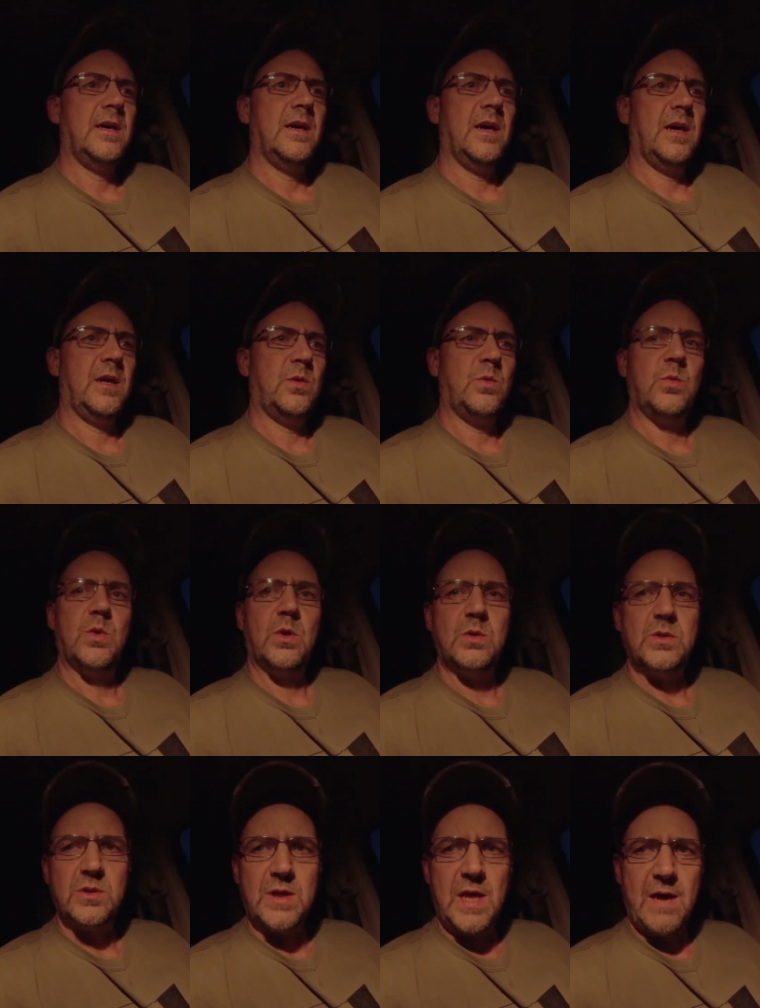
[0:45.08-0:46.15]
and I
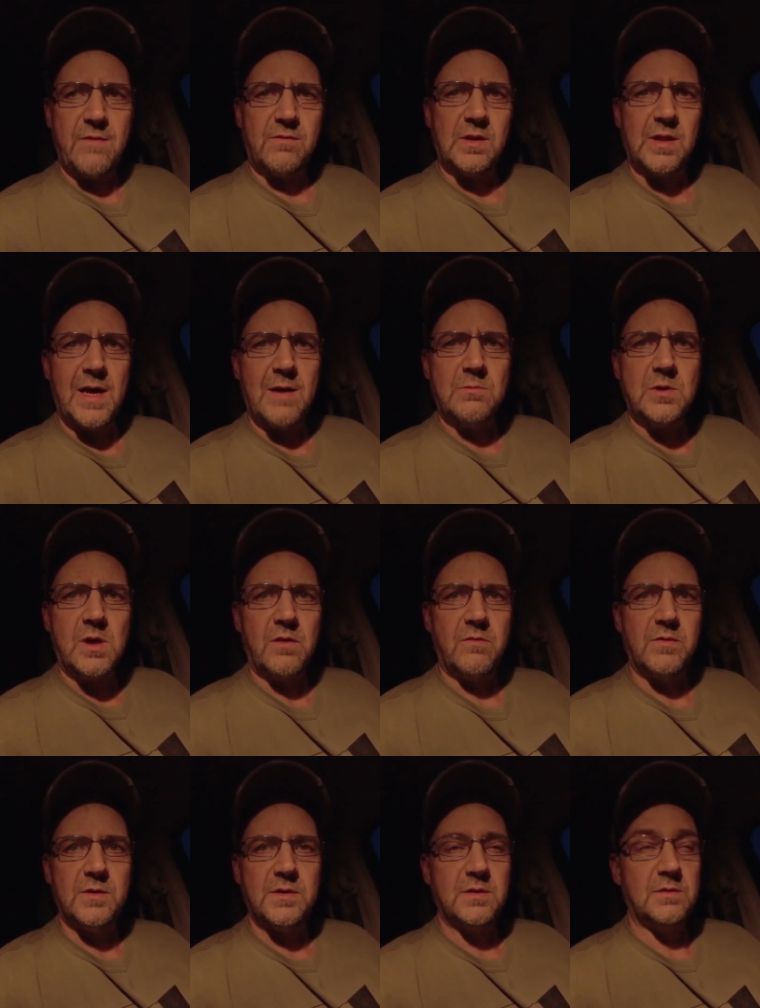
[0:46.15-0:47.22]
was going to have cloud
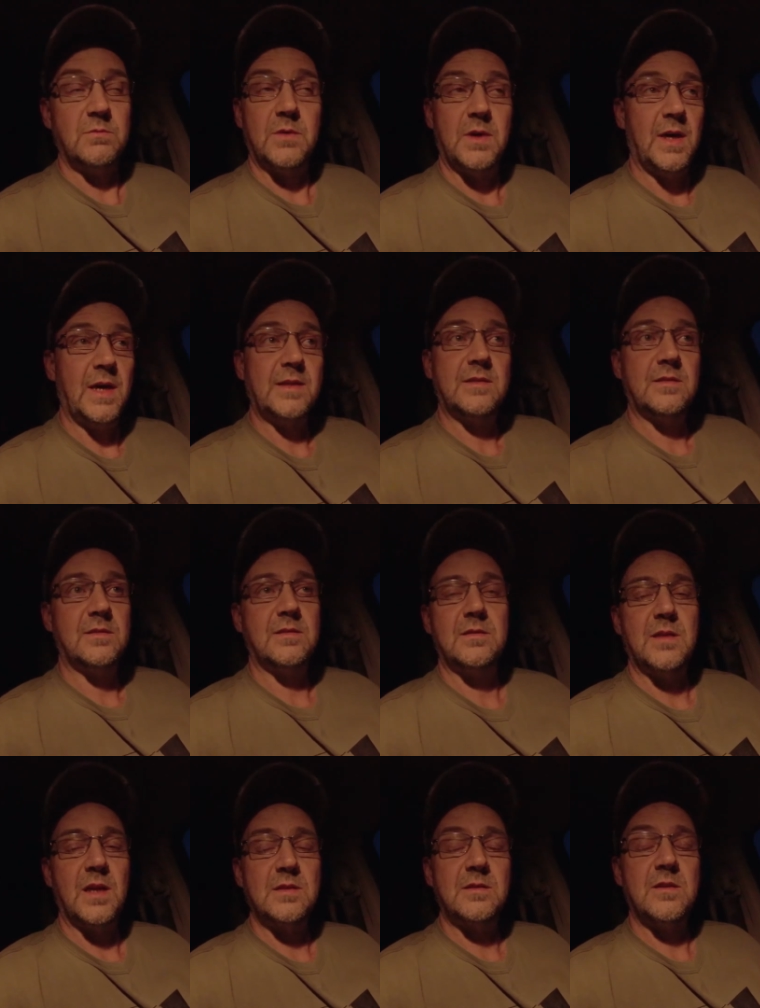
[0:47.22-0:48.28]
covers. Well, that's
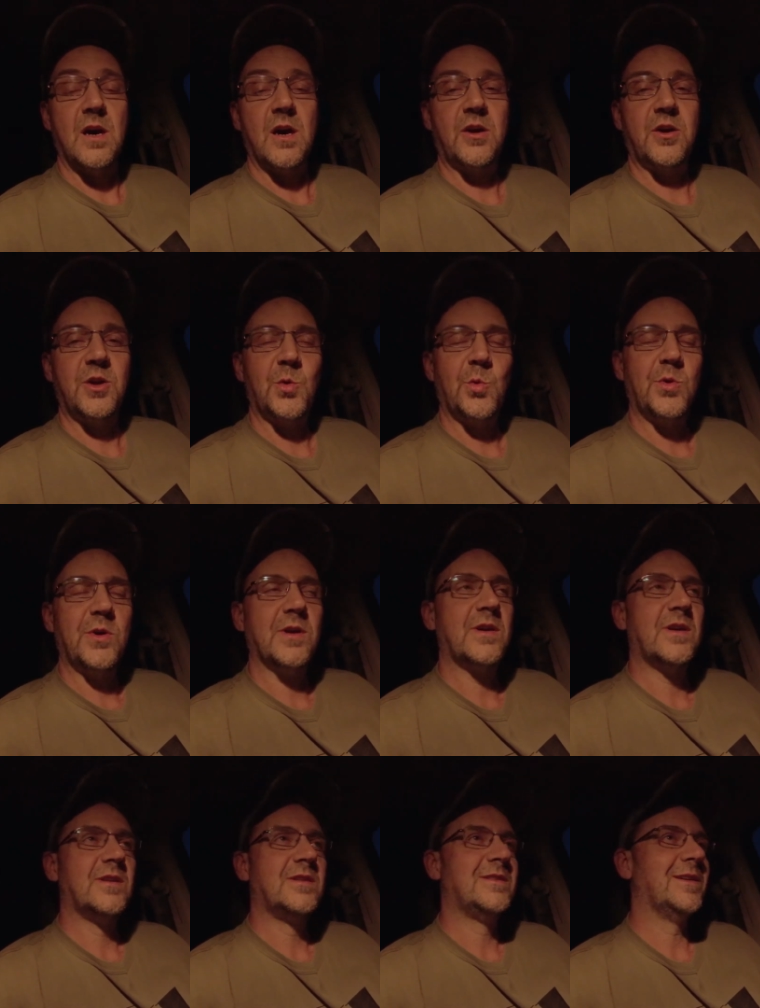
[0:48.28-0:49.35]
that's not going to
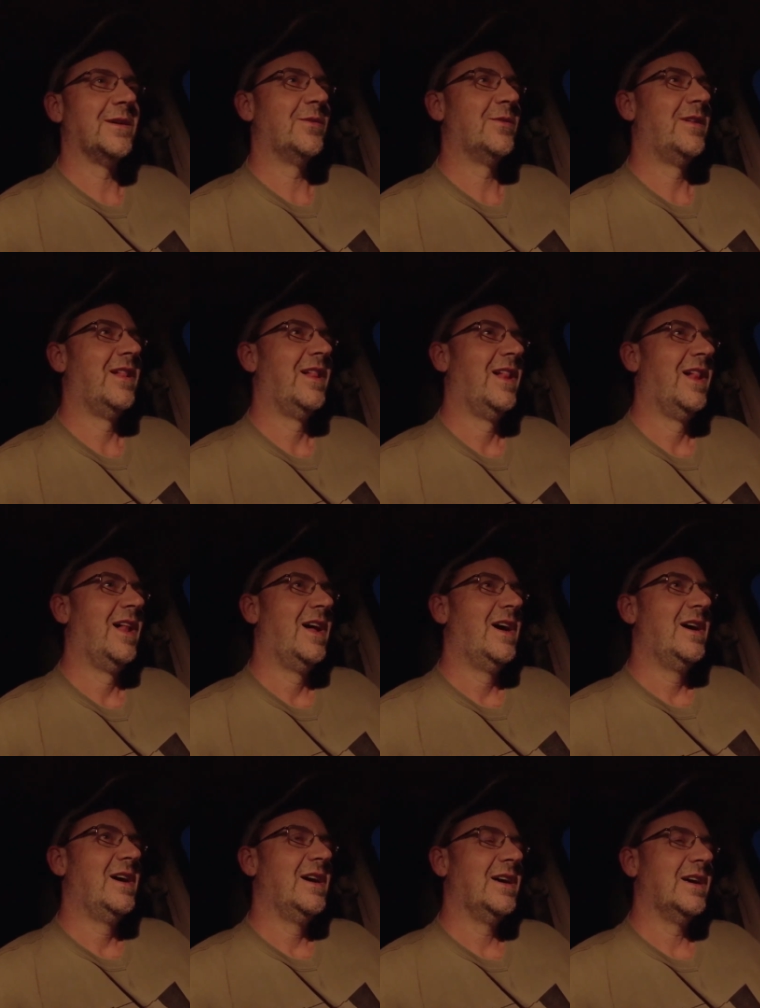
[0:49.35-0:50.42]
work. So,
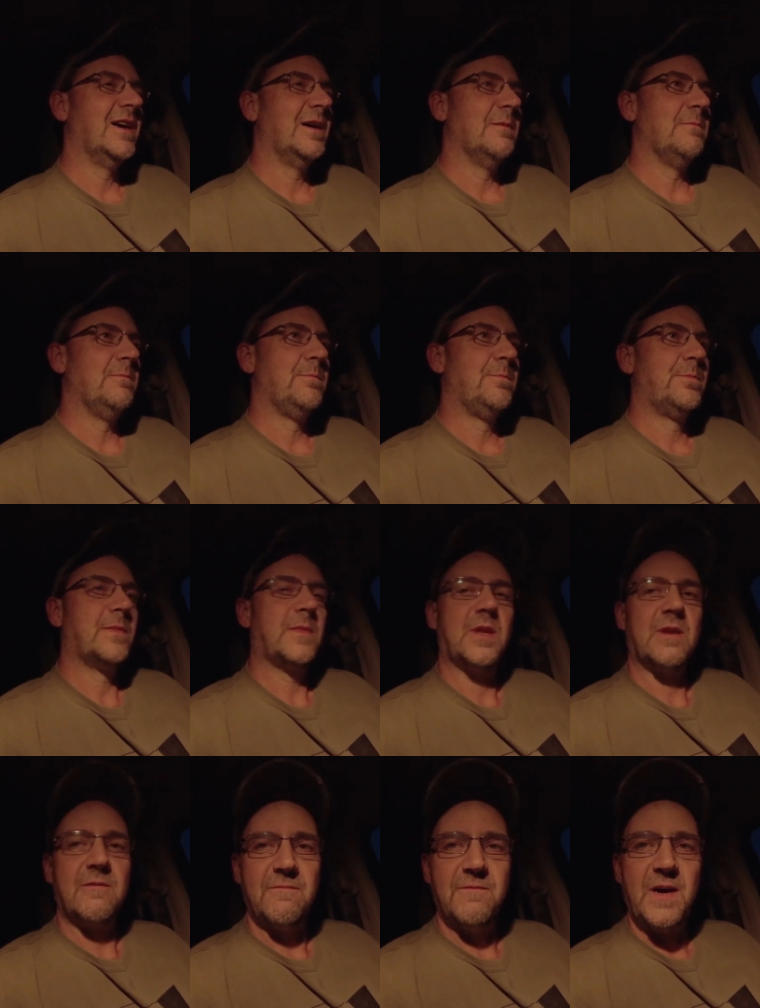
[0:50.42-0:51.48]
um,
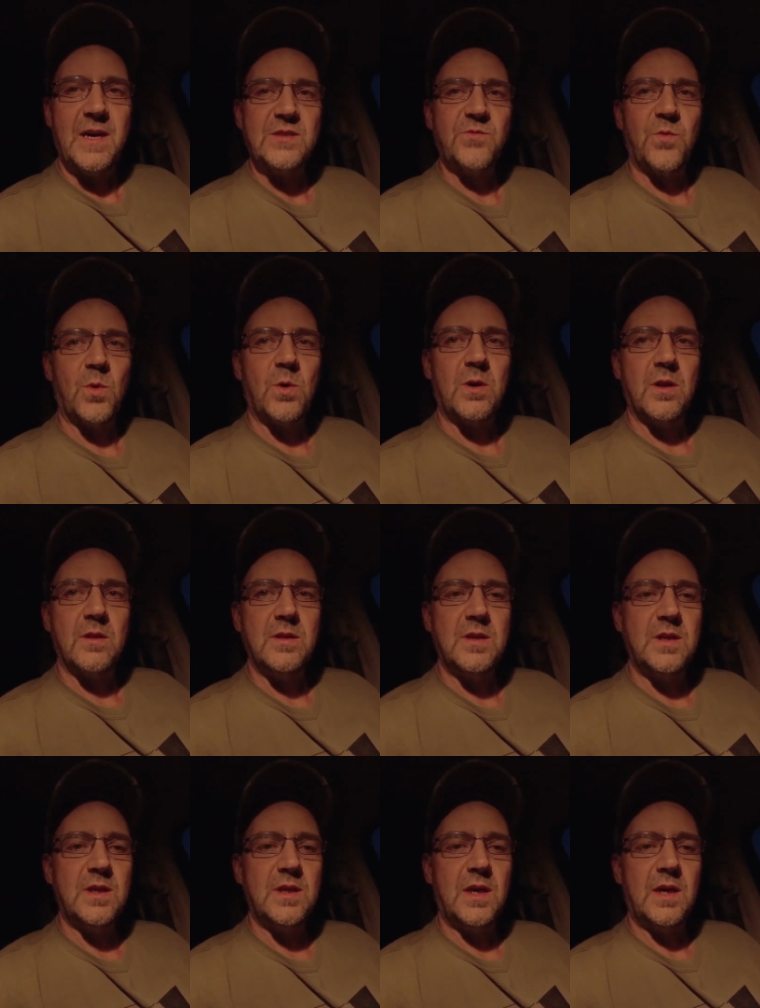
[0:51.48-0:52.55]
fast forward on
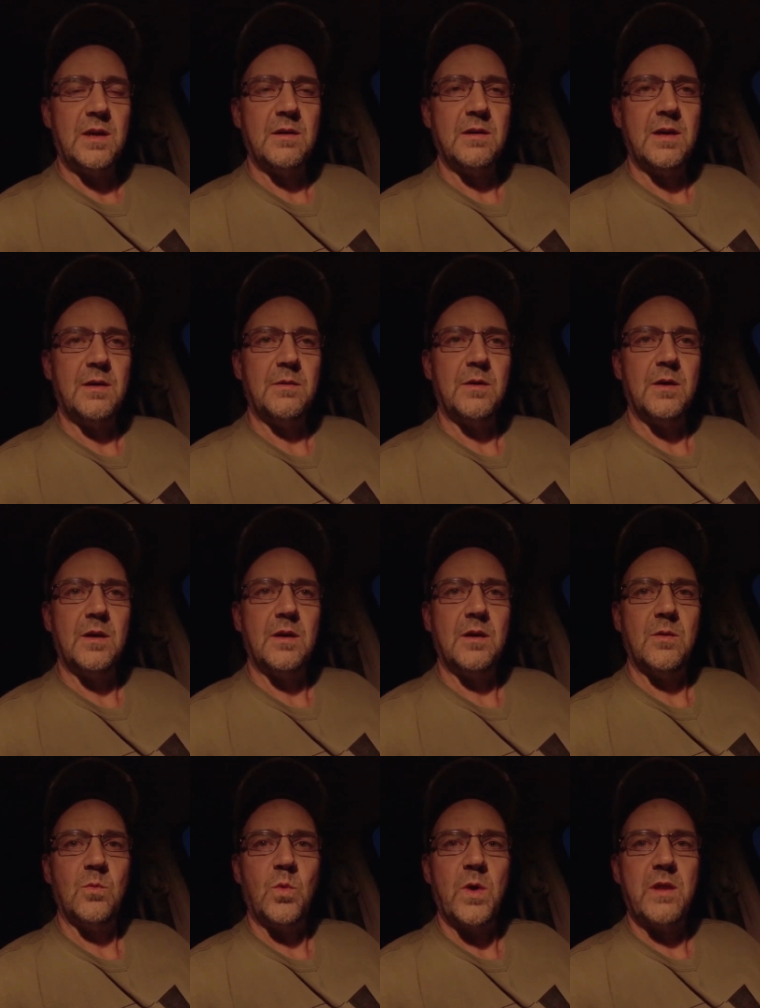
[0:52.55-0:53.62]
the uh,
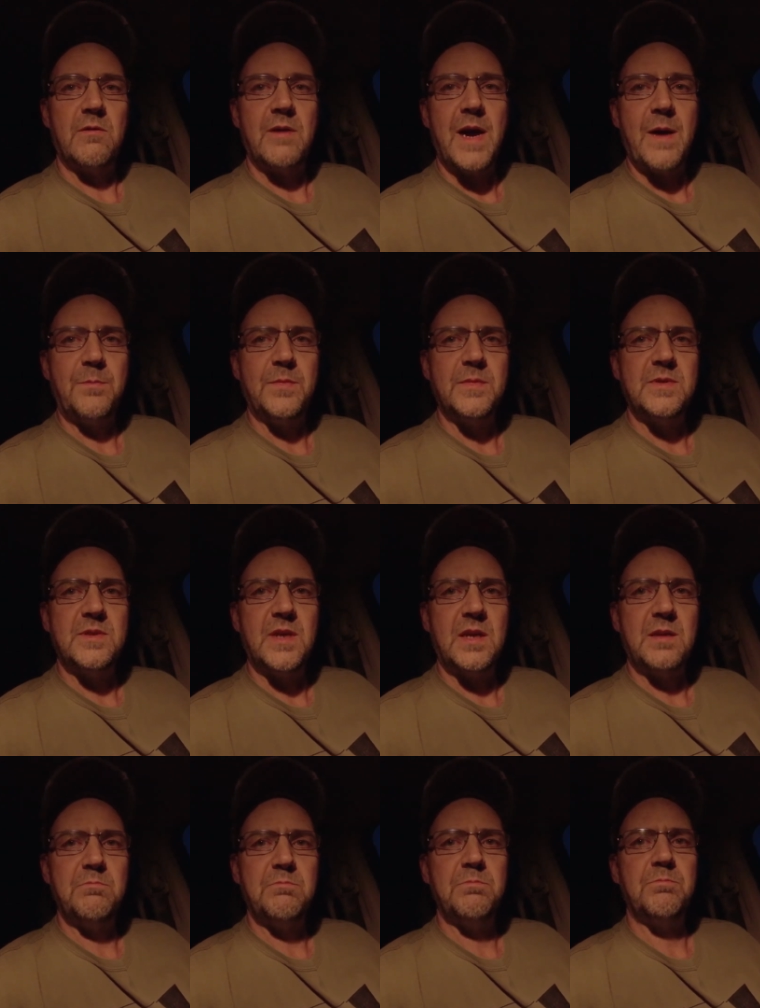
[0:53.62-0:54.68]
weather app, it
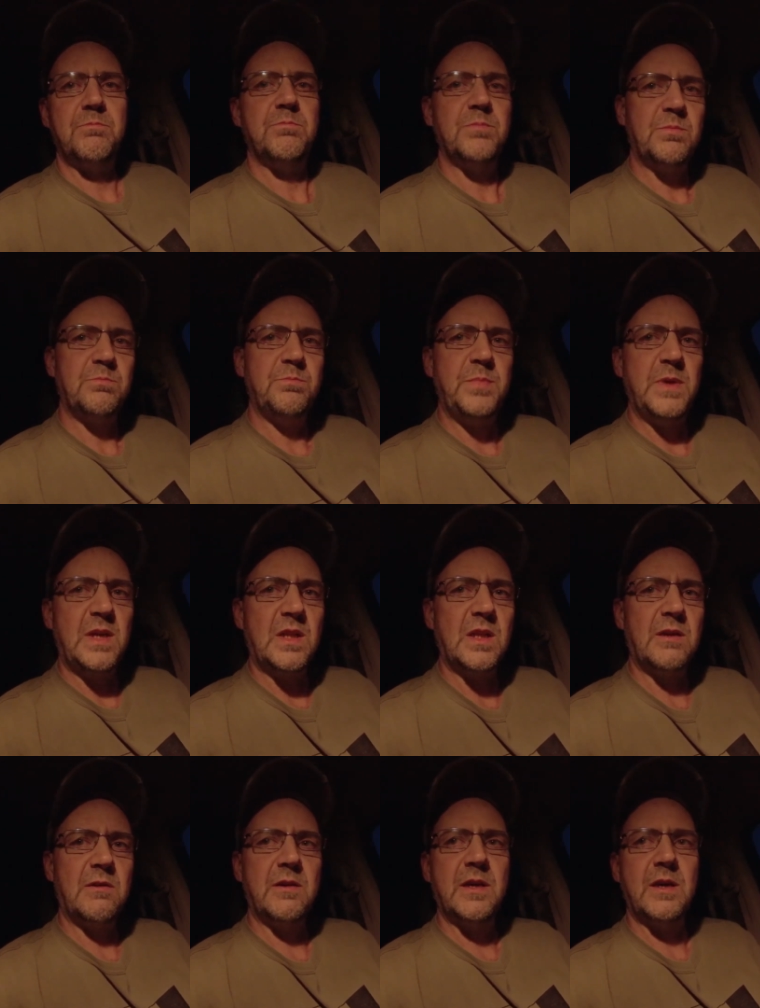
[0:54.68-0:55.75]
said be
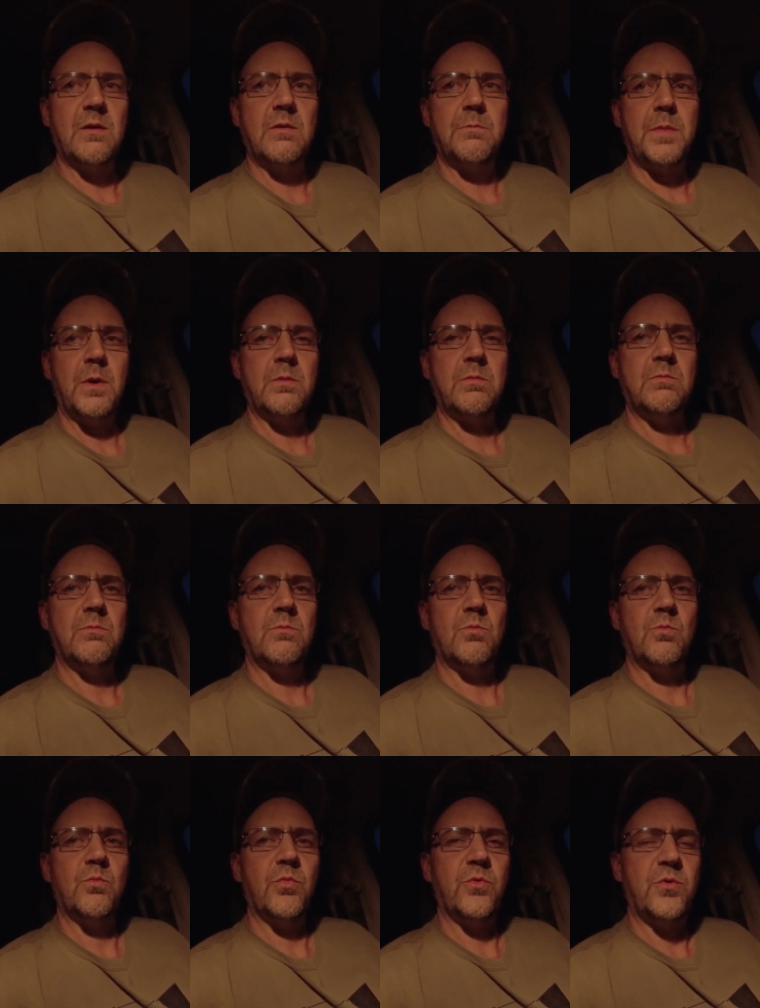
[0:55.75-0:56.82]
clearing out about
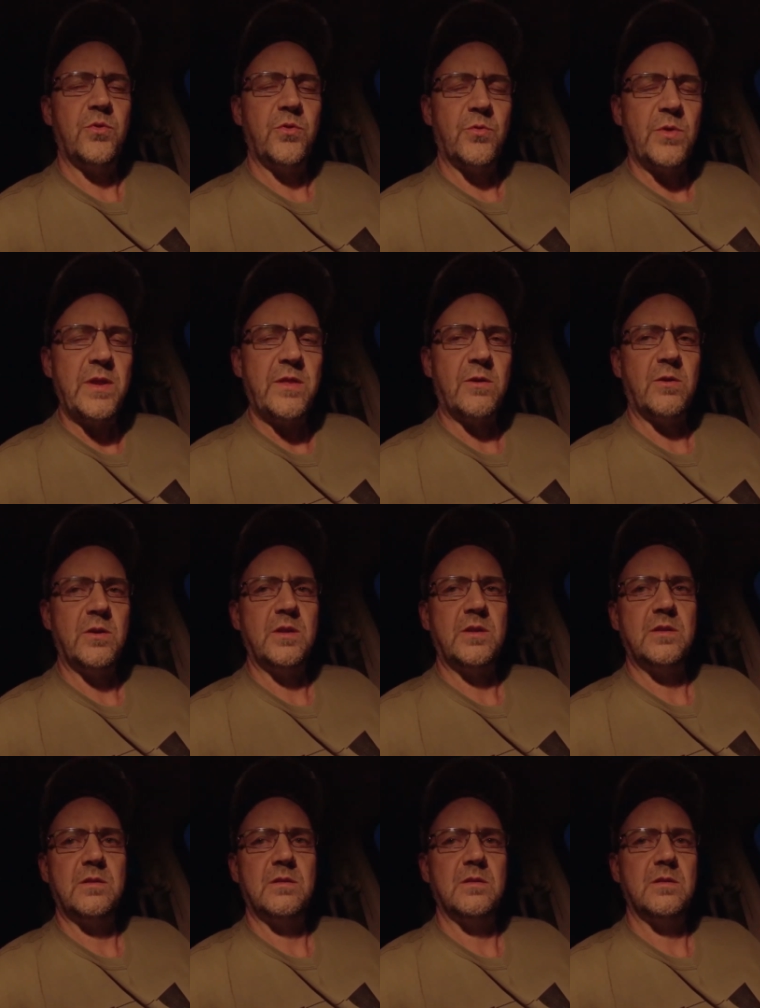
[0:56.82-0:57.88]
three thirty
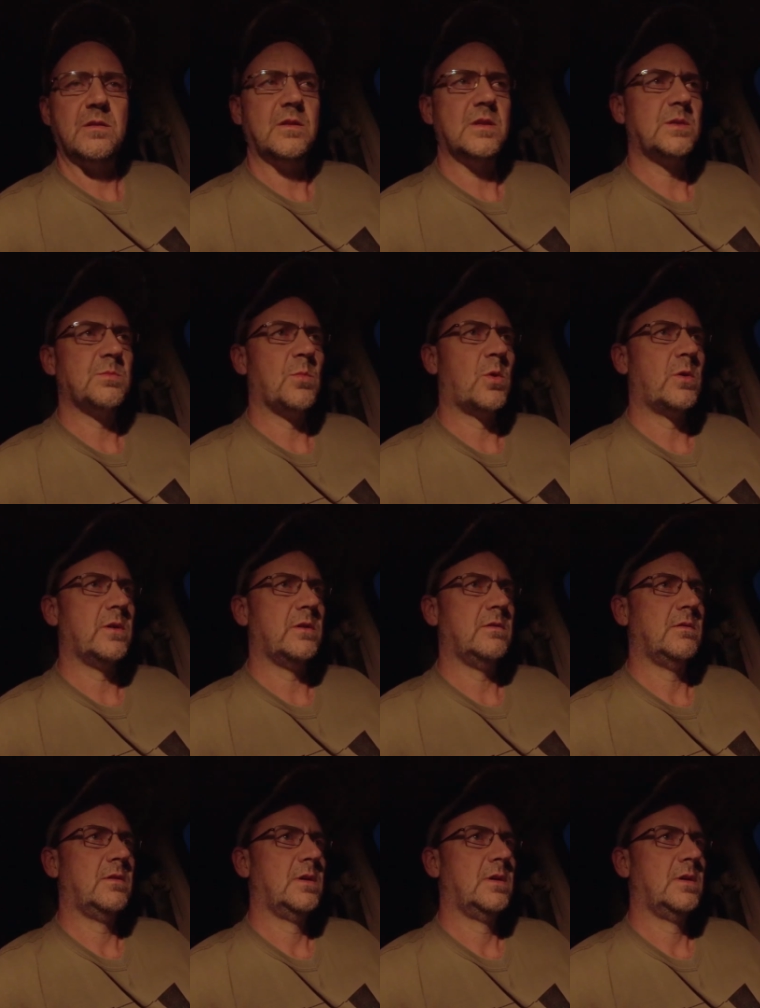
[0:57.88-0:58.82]
this morning,